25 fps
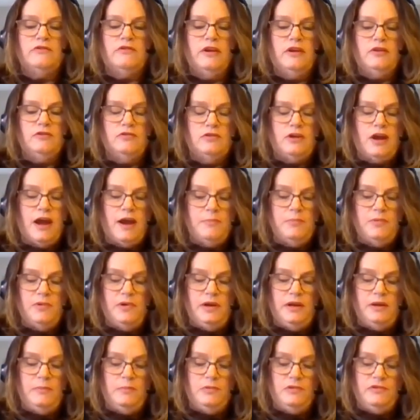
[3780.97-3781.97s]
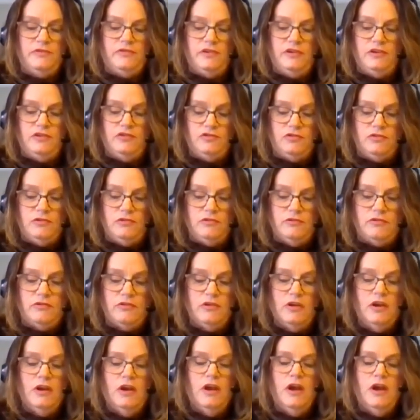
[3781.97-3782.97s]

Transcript: standard operating procedures.